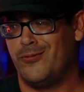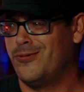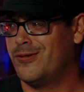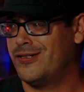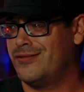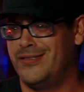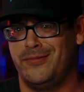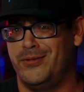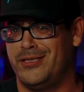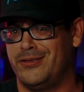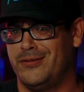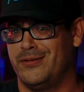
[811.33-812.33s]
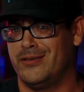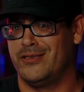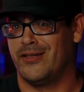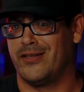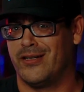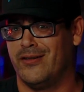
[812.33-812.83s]
Or you would do
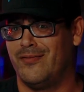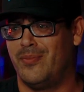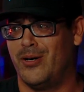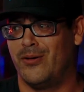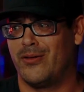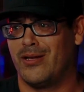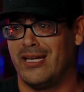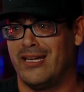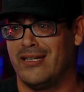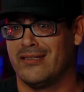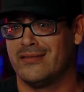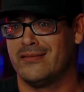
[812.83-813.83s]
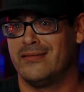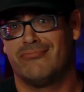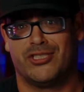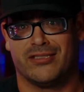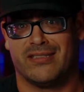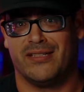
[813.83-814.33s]
nothing of both and
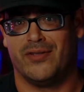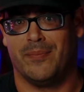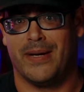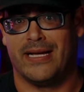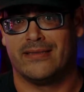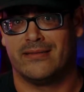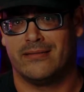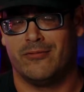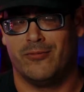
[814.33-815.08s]
just live on base,